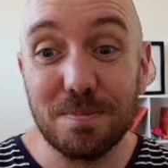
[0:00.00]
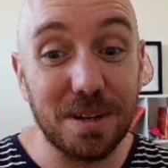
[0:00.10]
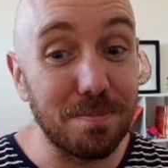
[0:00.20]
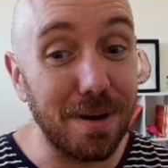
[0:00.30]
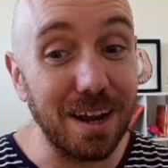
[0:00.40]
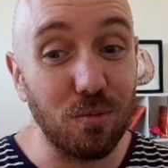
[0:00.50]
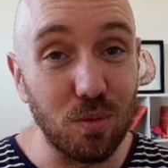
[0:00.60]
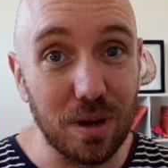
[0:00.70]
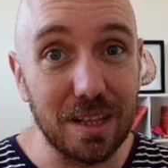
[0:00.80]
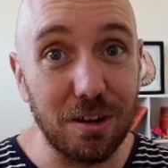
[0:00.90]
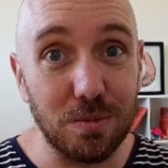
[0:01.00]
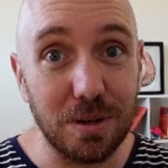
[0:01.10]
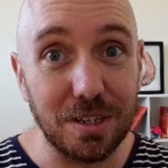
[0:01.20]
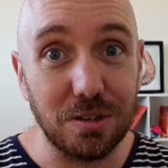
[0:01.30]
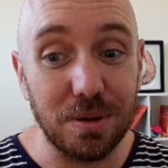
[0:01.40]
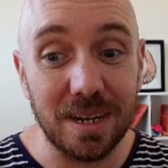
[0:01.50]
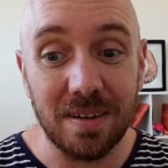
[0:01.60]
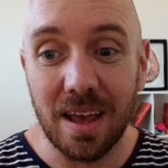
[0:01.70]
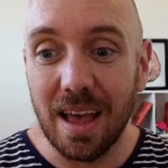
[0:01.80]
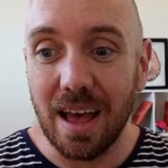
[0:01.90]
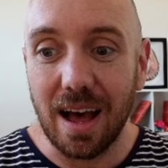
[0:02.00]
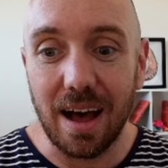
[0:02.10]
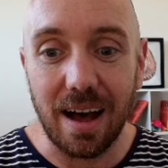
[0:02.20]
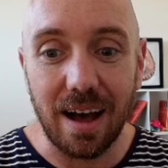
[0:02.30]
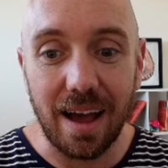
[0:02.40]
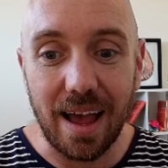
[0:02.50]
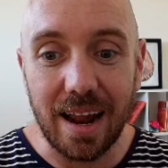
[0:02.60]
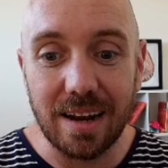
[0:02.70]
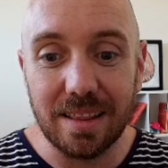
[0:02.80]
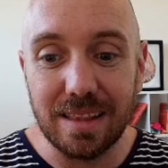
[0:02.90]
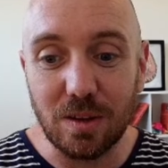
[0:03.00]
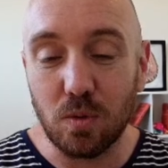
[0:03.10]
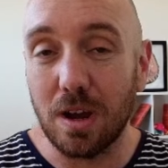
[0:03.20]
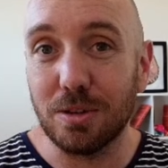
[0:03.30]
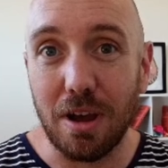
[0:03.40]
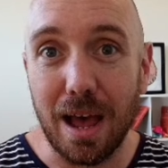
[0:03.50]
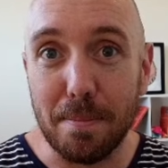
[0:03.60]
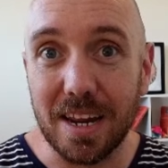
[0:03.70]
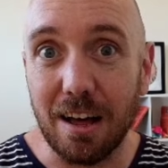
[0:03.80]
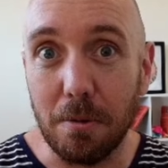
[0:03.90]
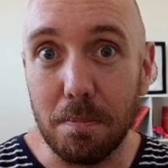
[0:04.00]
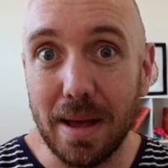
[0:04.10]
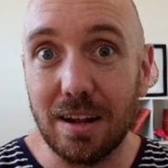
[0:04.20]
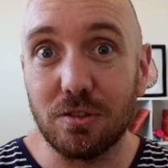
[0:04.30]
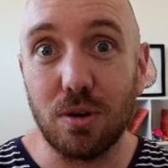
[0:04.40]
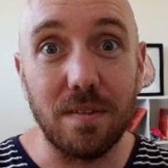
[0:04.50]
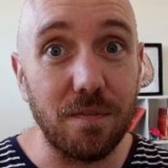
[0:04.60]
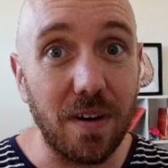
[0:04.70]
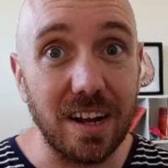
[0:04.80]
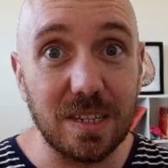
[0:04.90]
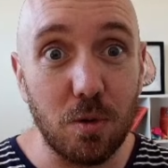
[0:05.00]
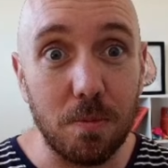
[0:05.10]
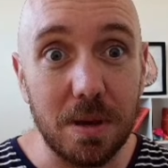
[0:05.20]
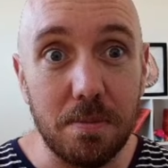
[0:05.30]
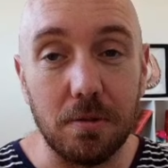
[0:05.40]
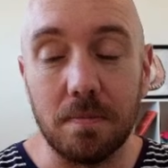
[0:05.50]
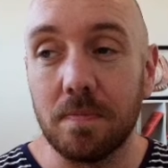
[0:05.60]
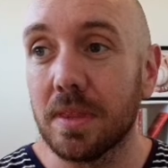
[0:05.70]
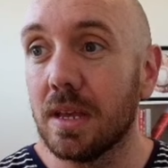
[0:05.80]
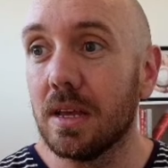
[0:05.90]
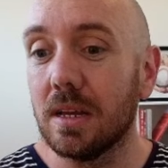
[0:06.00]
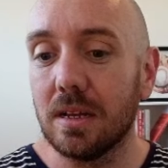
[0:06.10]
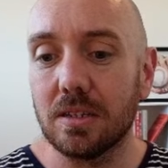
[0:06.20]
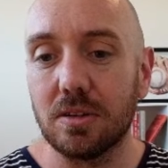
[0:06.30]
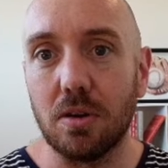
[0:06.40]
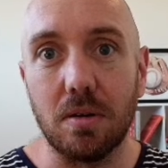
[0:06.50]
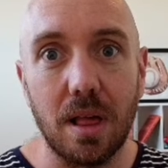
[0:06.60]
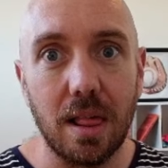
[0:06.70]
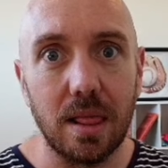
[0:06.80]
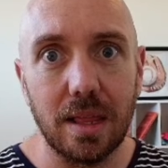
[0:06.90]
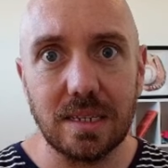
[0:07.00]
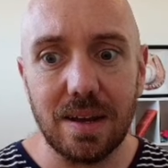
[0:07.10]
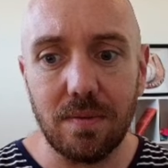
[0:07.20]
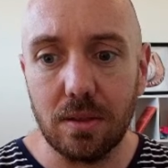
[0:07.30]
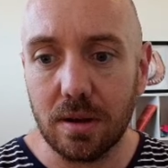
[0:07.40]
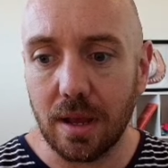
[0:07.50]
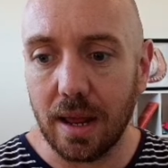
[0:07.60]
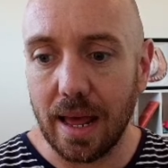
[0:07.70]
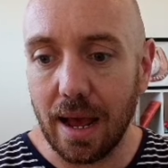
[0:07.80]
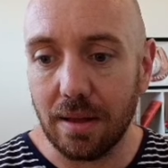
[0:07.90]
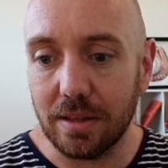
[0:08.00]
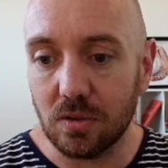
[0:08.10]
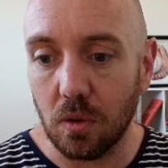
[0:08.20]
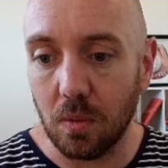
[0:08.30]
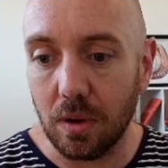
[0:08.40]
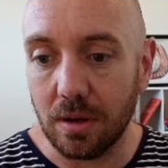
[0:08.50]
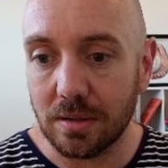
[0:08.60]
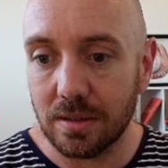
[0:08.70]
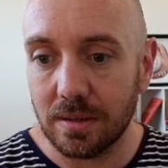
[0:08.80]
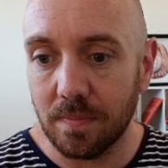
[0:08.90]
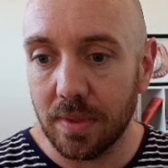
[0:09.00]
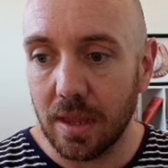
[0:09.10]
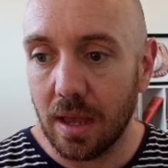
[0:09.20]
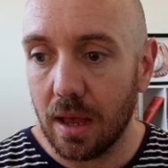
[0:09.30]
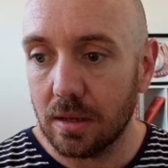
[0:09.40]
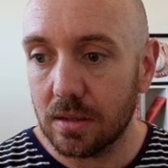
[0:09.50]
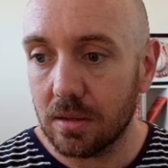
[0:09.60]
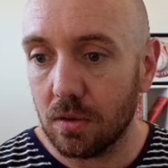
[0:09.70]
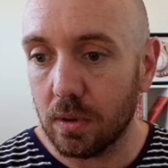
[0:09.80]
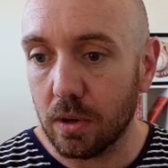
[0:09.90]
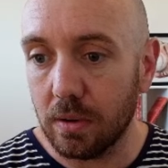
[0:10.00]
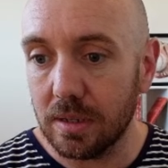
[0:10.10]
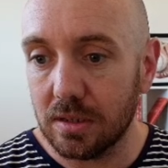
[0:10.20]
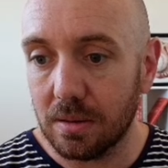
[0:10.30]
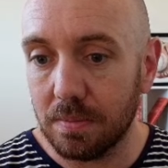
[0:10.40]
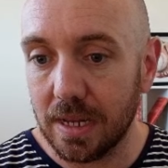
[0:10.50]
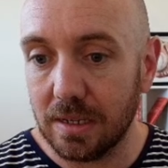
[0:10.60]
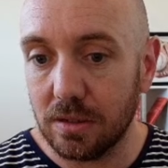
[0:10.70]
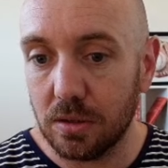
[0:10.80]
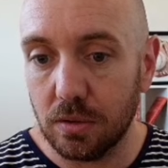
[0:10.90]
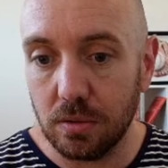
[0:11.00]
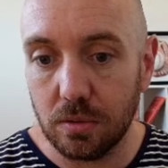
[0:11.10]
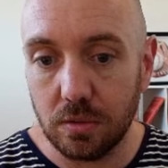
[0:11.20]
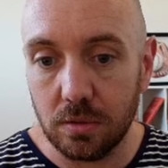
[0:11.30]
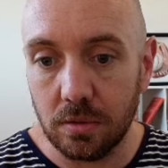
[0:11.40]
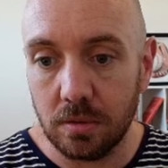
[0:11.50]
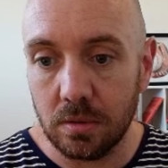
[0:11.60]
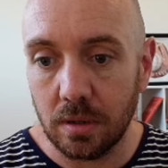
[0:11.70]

but Mike really knows what he's doing. And that's why I'm so happy to help him out, try and find some more people. So let's have a look at how this all works. So we're going to jump into